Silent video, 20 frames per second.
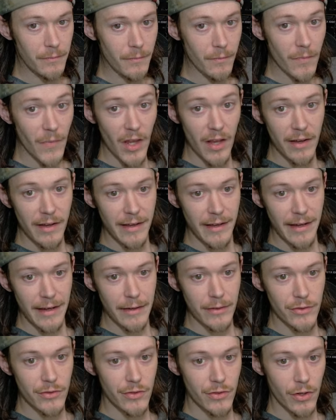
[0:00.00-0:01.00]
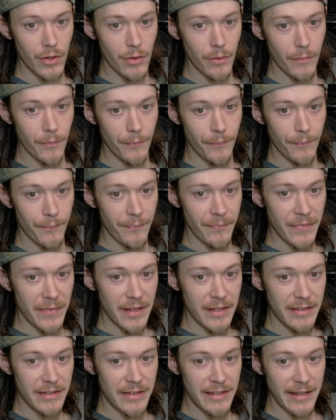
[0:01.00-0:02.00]
Okay, so
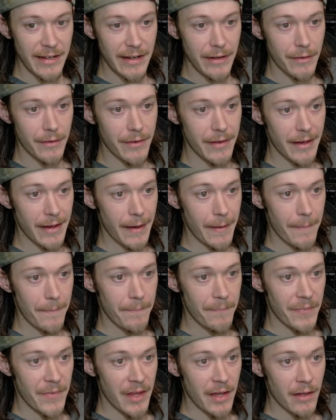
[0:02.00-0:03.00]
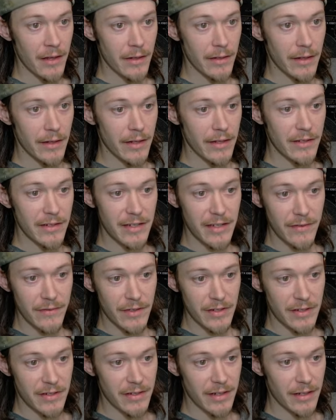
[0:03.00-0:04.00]
let's get out of that. Now let's give
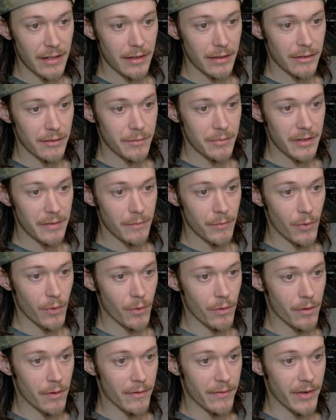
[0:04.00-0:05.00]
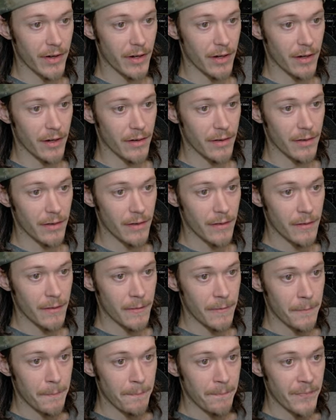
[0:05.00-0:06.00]
this thing a little bit more of a
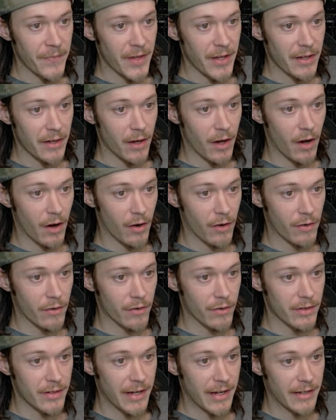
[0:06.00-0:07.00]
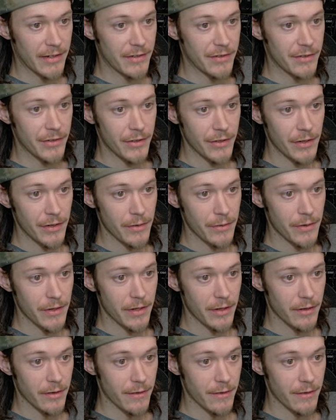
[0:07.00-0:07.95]
harder test to do here.